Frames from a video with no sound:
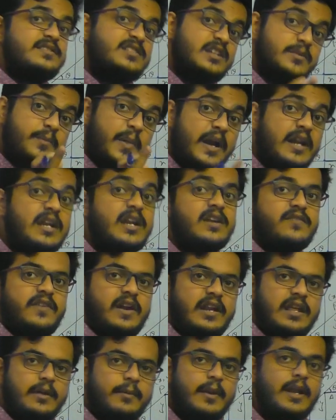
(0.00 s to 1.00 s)
dependent
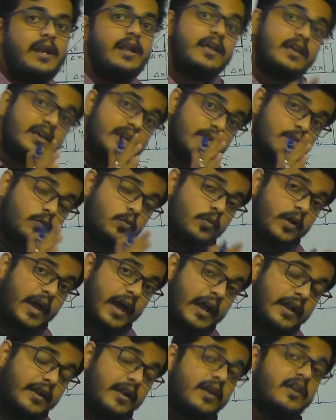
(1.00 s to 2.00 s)
variable,
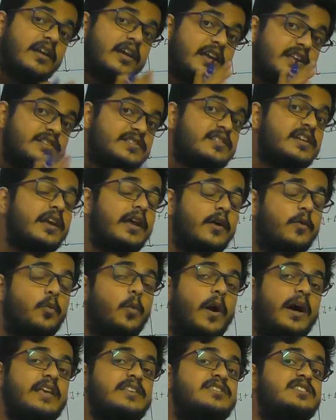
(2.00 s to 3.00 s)
and
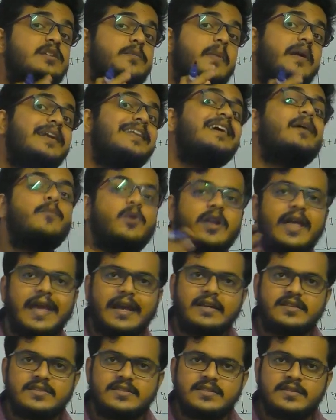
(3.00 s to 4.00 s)
y is depending upon
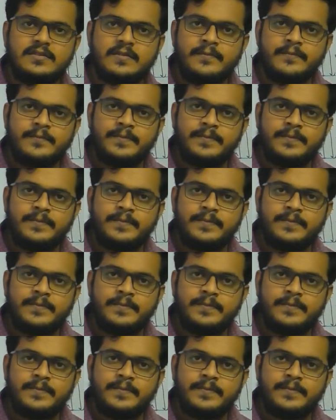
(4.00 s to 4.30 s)
x.